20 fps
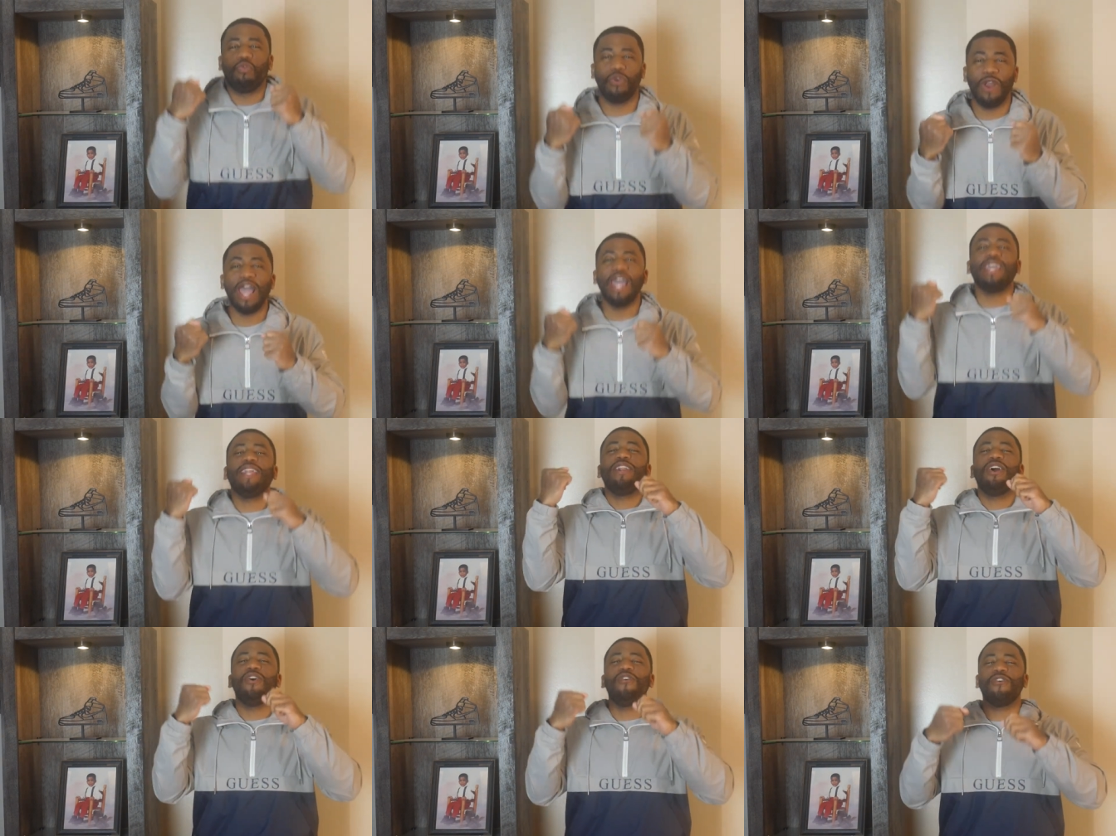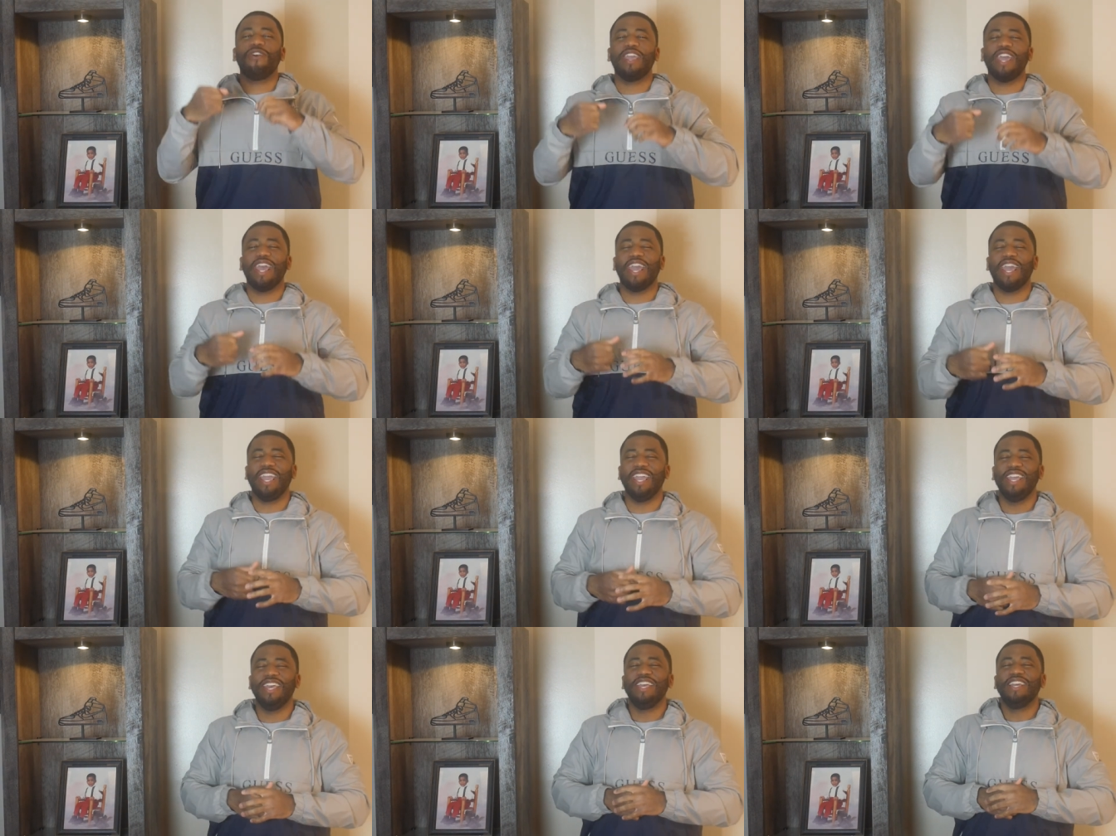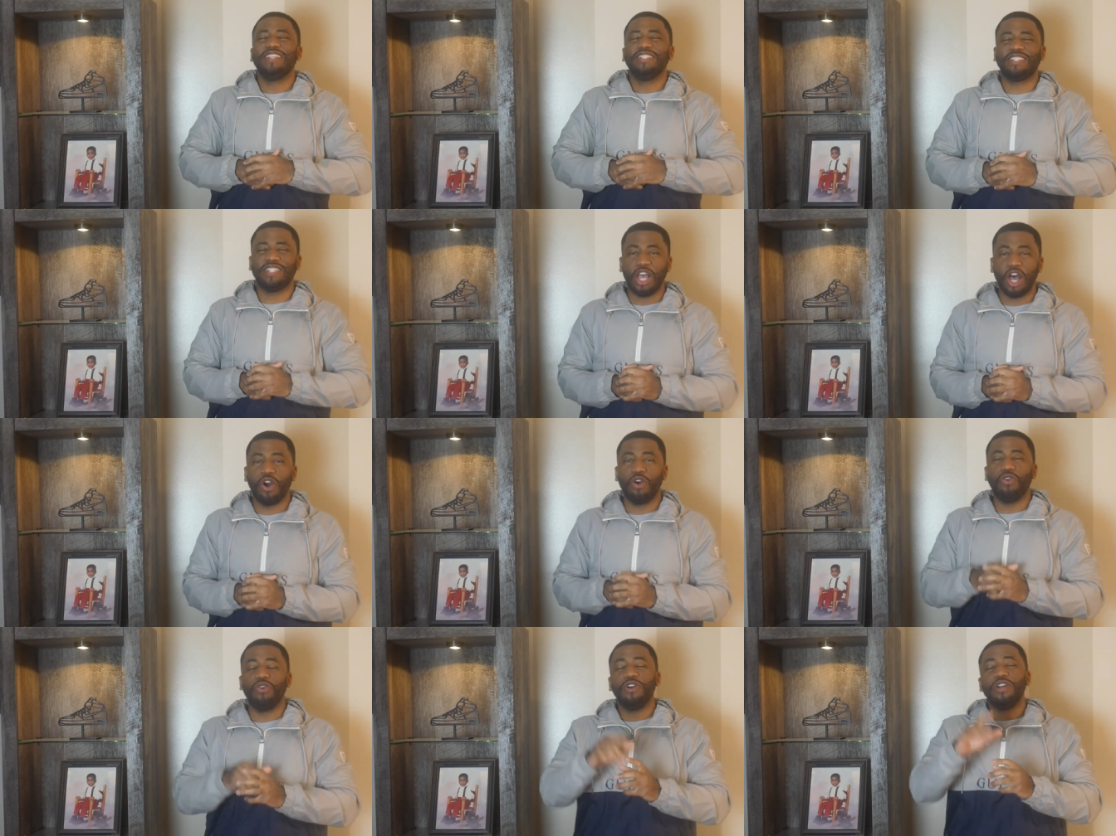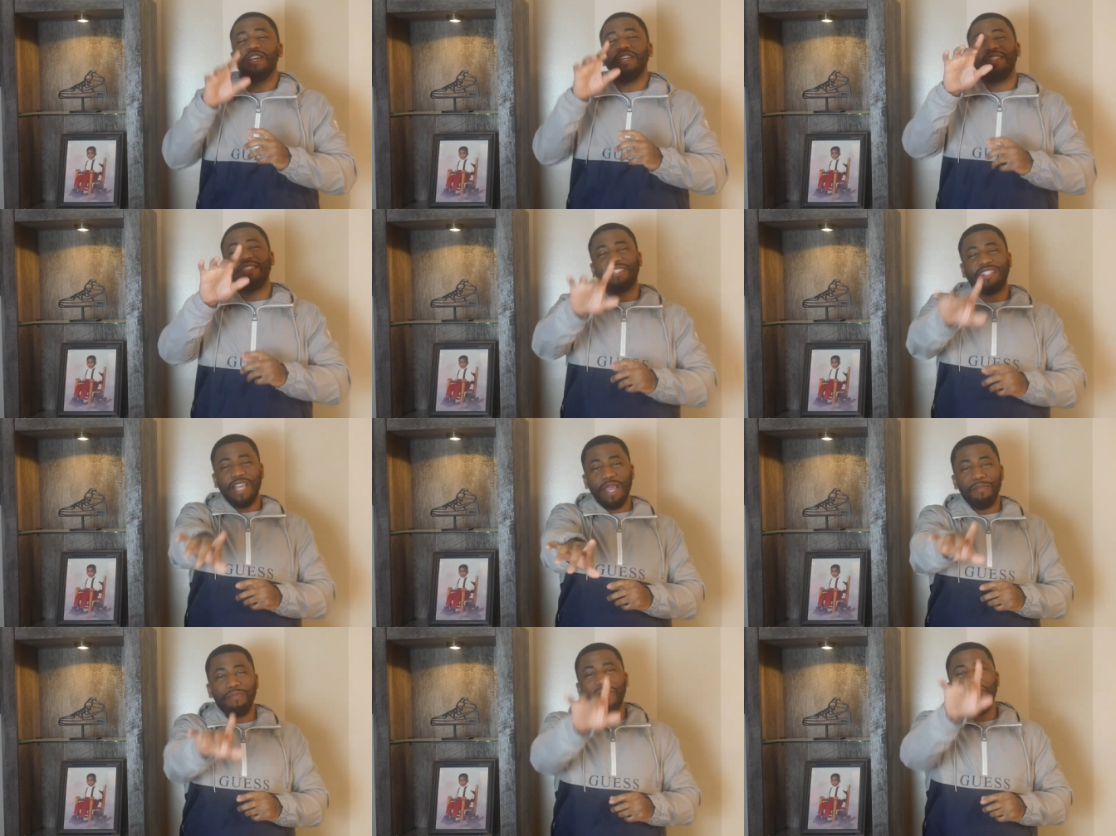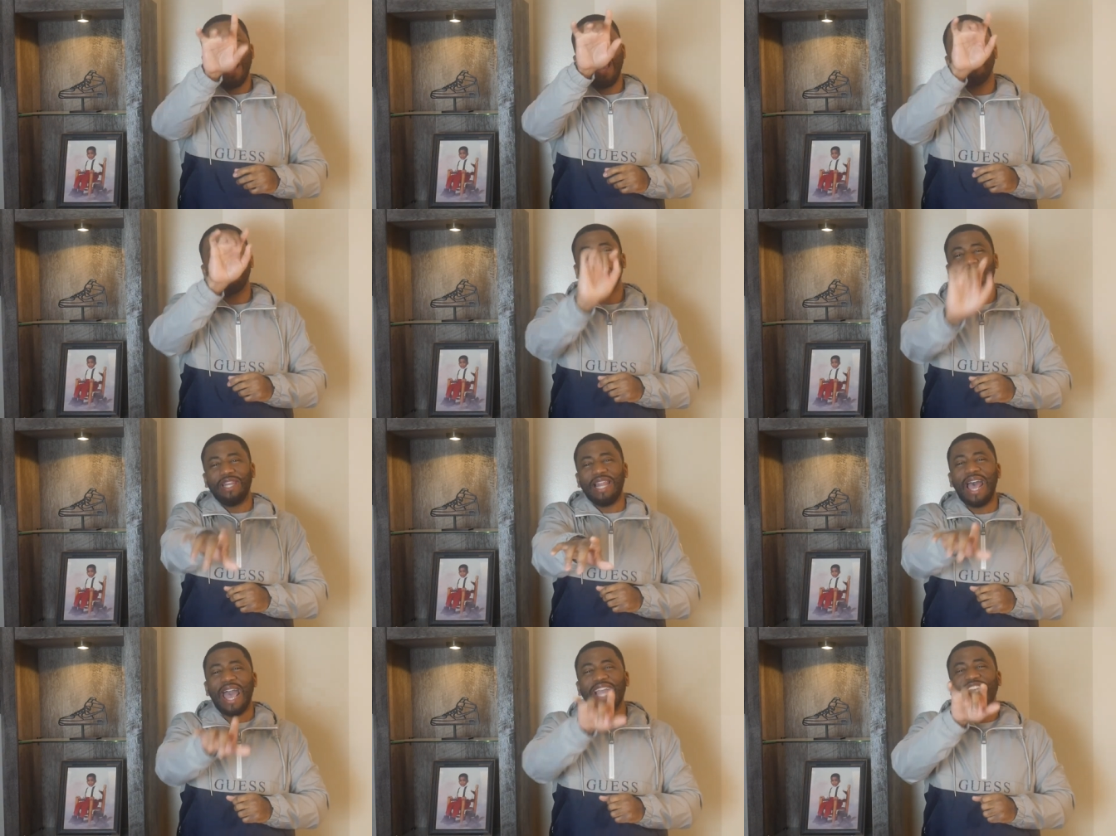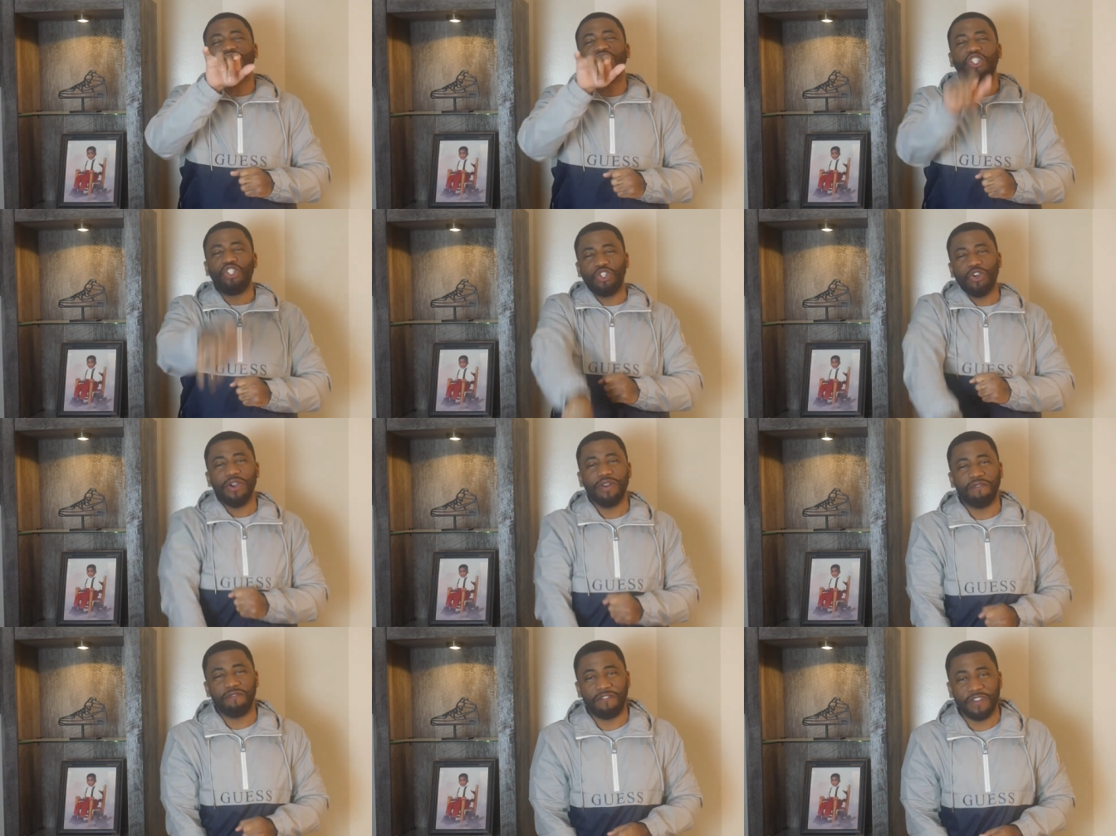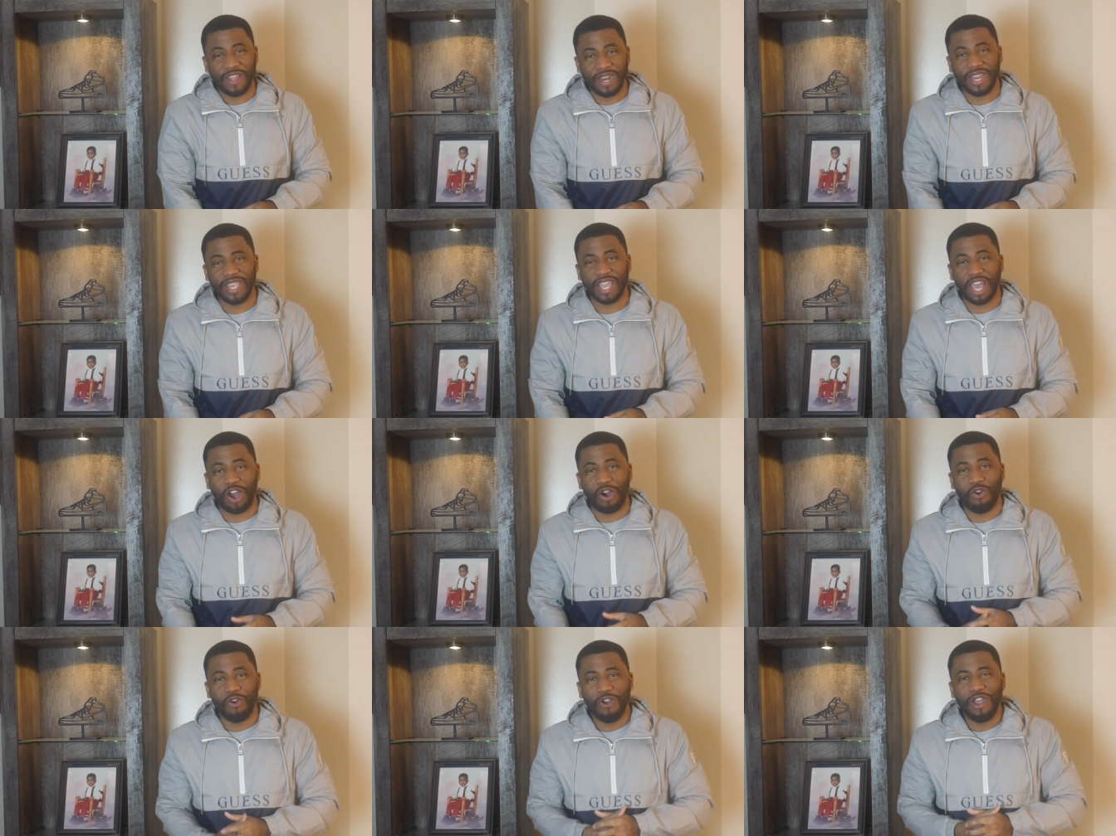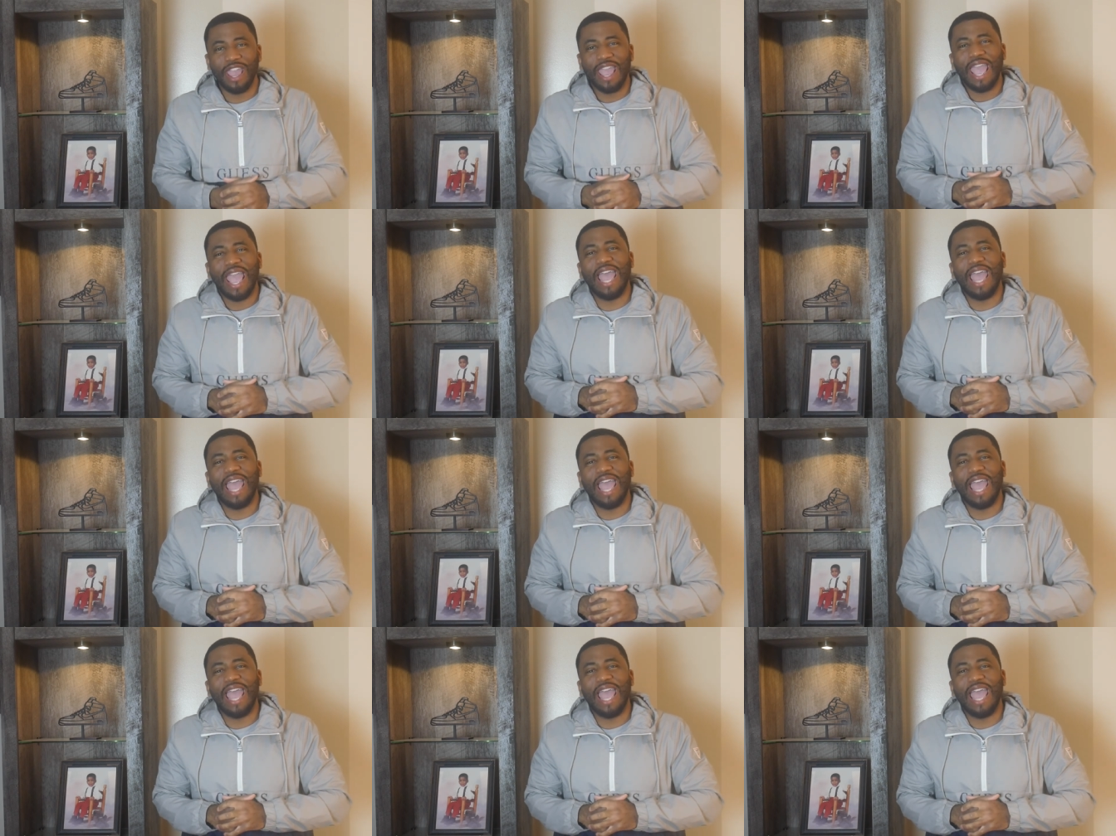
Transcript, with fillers: right, okay? So sit back, relax, enjoy the video,